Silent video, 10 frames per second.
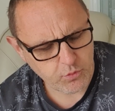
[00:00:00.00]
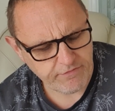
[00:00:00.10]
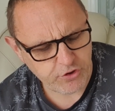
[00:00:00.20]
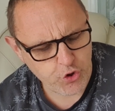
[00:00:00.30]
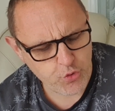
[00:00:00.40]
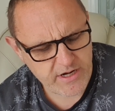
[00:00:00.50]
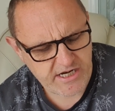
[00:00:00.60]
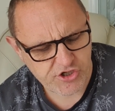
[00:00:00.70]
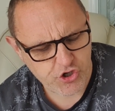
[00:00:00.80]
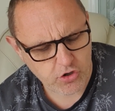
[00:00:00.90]
with
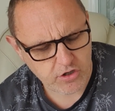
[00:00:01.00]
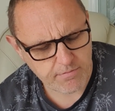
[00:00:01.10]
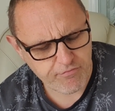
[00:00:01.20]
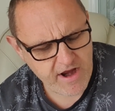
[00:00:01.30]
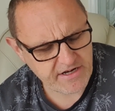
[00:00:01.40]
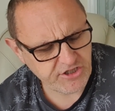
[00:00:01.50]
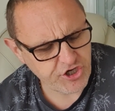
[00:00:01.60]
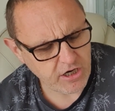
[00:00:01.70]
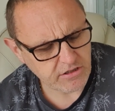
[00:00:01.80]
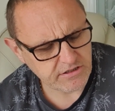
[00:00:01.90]
gooey chocolate brownie
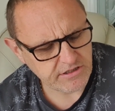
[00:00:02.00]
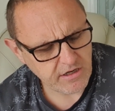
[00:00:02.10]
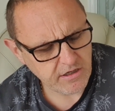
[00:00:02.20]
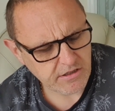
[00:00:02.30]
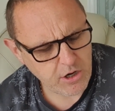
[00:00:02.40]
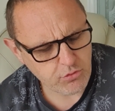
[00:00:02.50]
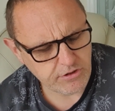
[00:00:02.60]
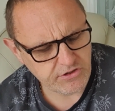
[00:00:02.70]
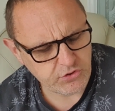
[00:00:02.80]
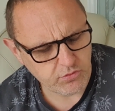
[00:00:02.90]
chunks,
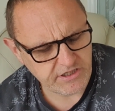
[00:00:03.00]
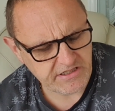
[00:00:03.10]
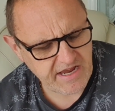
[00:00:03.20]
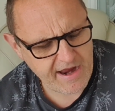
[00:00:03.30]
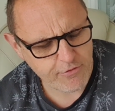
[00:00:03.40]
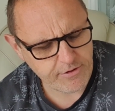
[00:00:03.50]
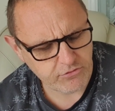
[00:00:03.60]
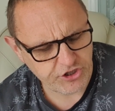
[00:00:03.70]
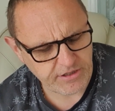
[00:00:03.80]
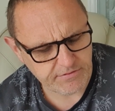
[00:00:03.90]
golden salted caramel
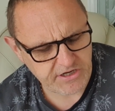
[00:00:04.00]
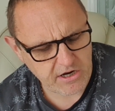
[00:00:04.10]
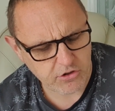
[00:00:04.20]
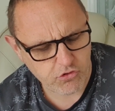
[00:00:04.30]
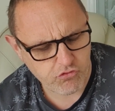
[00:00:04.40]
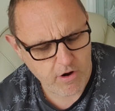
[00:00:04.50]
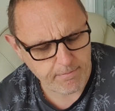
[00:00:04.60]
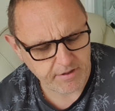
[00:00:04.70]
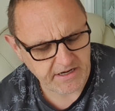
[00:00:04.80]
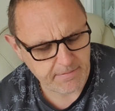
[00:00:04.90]
chips and
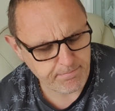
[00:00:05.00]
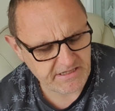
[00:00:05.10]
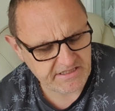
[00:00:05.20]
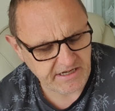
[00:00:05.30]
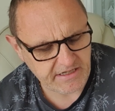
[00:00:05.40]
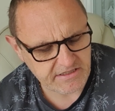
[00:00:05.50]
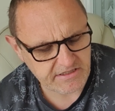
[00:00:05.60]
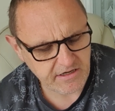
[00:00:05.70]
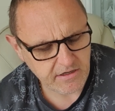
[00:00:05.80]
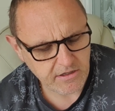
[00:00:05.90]
crumbly
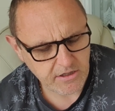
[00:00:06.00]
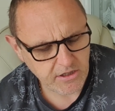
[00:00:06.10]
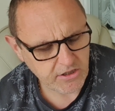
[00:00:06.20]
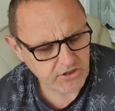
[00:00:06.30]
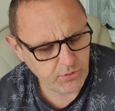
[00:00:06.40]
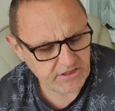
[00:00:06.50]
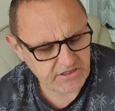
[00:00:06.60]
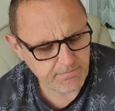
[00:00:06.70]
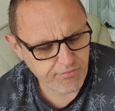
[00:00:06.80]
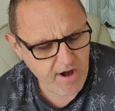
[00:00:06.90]
biscuits. So it's
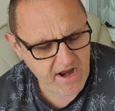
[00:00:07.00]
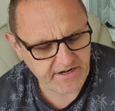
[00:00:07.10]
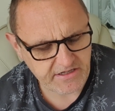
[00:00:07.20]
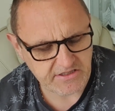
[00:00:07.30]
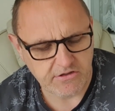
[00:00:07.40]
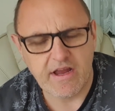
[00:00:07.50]
some brownie and some